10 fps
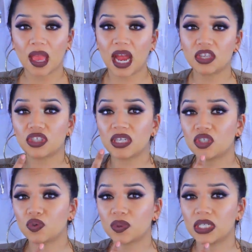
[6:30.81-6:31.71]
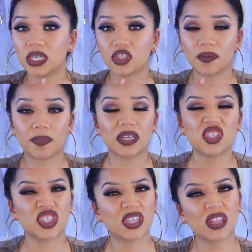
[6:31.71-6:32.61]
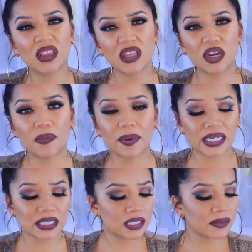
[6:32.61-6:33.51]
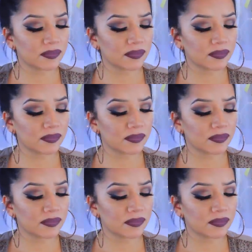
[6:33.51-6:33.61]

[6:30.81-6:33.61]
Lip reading: I just needed to retouch up just a little bit.